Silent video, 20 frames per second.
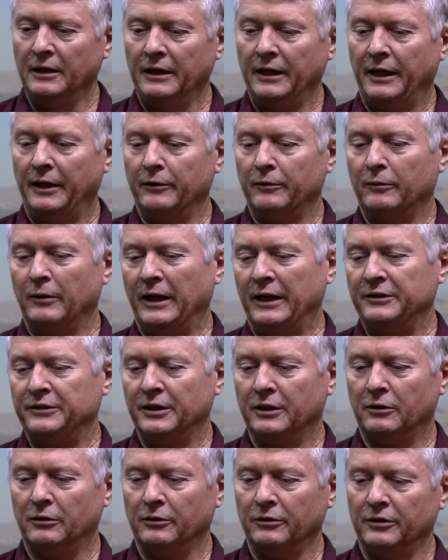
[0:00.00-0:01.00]
And what I
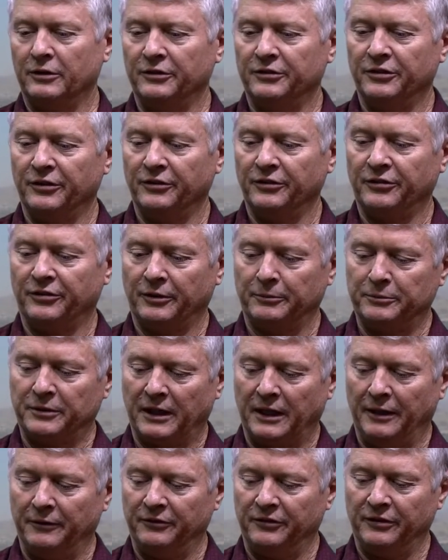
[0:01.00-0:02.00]
tell owners is
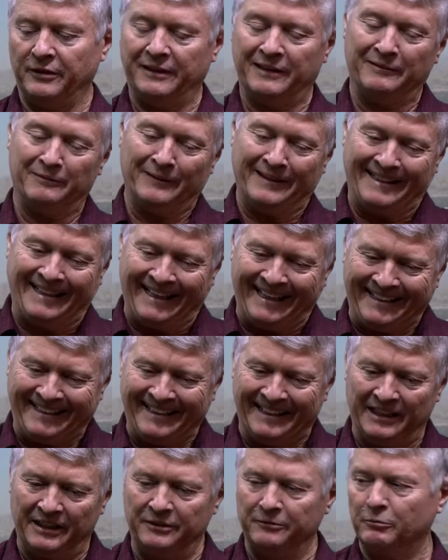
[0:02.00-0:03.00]
sometimes if we can't
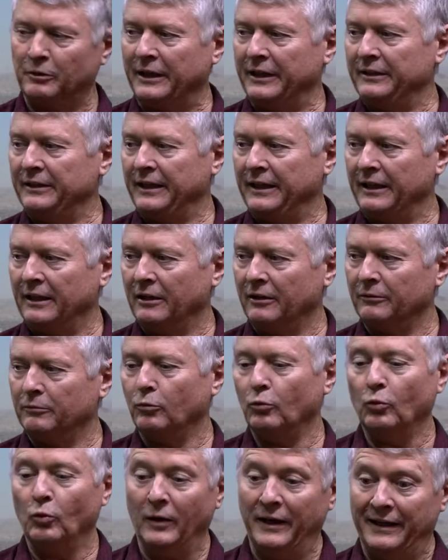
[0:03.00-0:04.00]
get it right now,
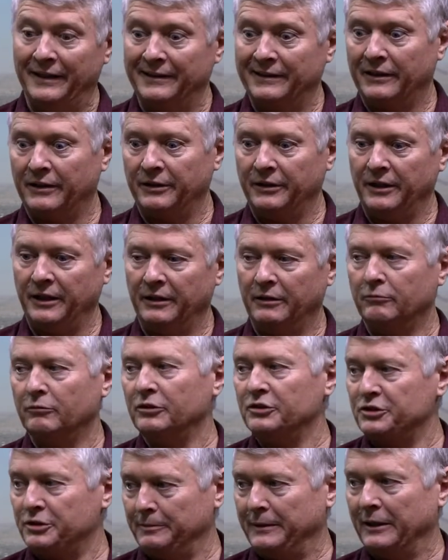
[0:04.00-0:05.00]
wait another year and we
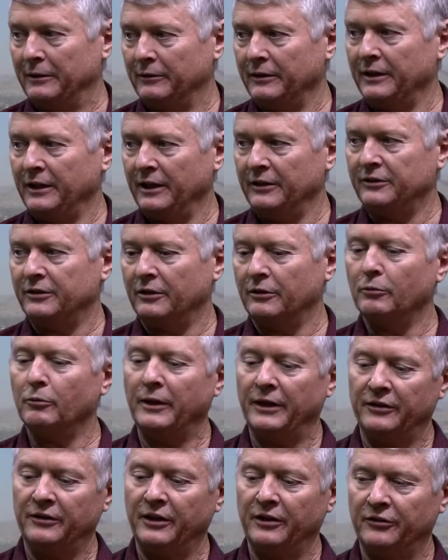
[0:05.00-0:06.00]
should be able to get there the
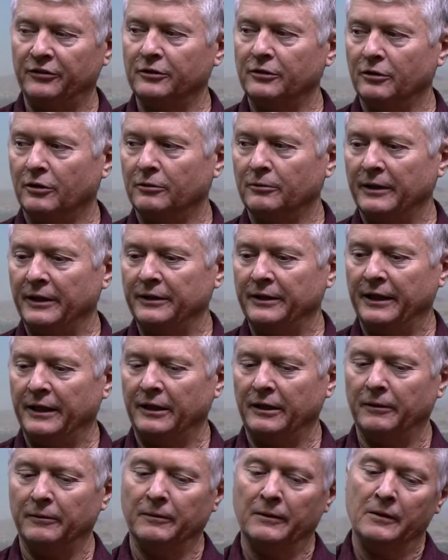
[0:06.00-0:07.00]
way things are going right
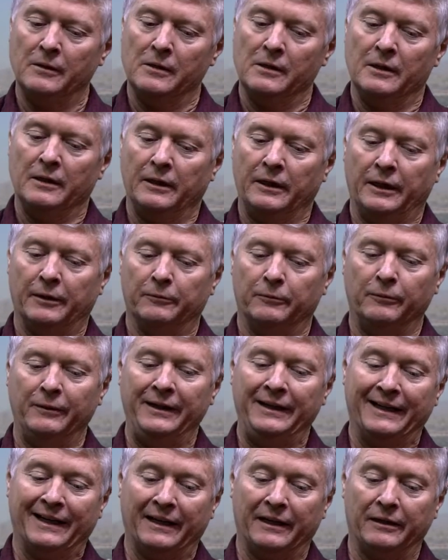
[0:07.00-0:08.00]
now. And
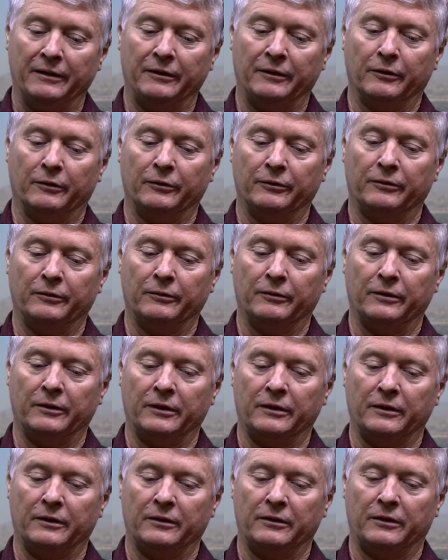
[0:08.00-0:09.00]
we got,
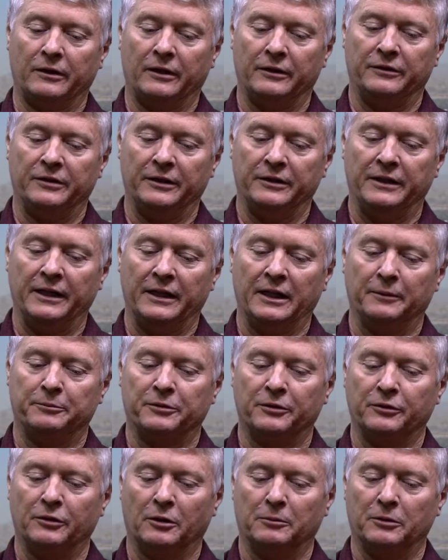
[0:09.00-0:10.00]
to get up
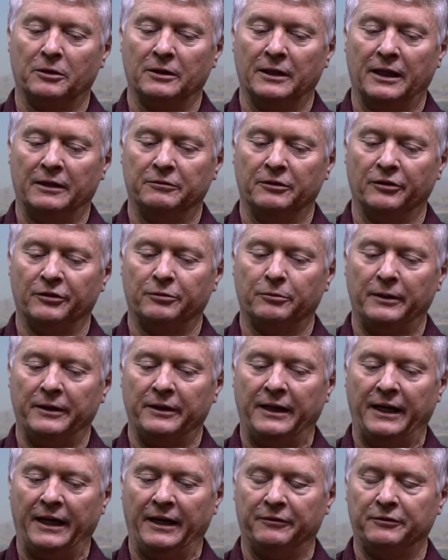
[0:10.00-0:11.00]
to normal levels, we'd
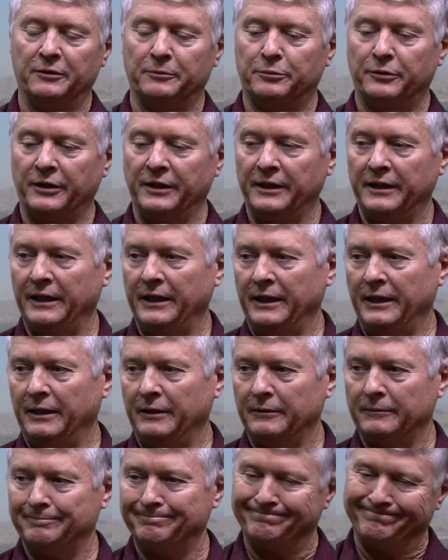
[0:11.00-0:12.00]
have to bring
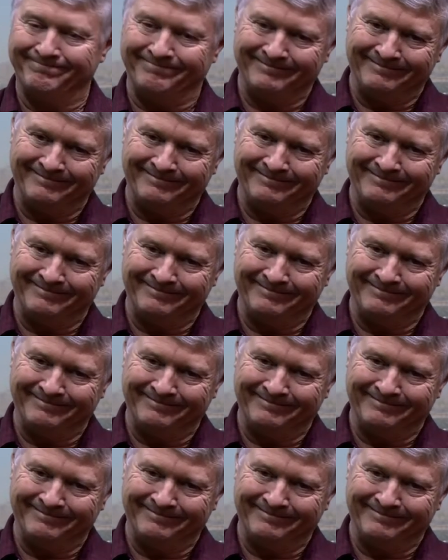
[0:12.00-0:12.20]
in,